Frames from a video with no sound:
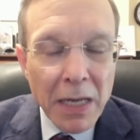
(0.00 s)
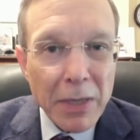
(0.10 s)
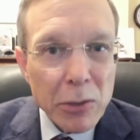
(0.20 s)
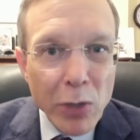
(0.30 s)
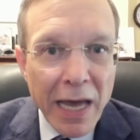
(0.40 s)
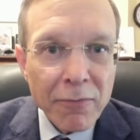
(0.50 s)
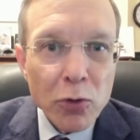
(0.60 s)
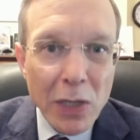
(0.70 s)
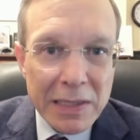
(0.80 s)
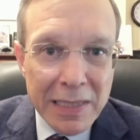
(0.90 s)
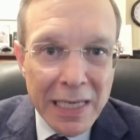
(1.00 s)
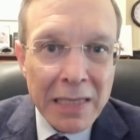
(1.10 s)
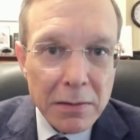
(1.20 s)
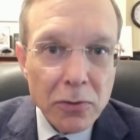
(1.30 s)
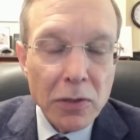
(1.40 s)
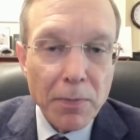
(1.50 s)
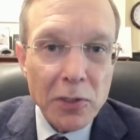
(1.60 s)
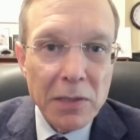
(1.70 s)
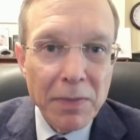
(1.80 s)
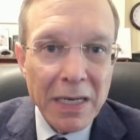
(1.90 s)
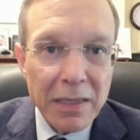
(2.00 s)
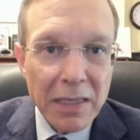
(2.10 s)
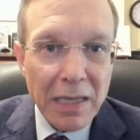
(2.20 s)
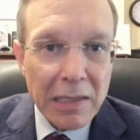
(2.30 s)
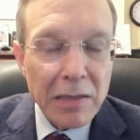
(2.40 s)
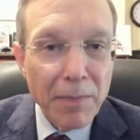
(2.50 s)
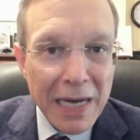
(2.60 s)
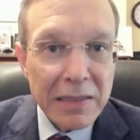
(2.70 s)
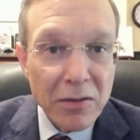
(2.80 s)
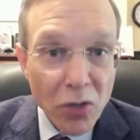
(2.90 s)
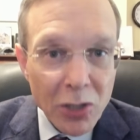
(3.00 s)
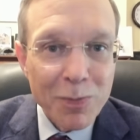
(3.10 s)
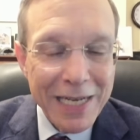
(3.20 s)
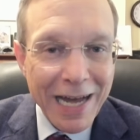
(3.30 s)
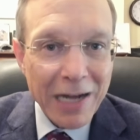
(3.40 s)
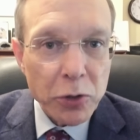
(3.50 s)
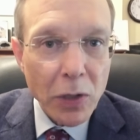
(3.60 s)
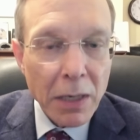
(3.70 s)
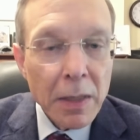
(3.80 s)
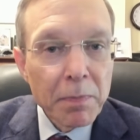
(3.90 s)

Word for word: but we have to attend to the possibility that it might not be natural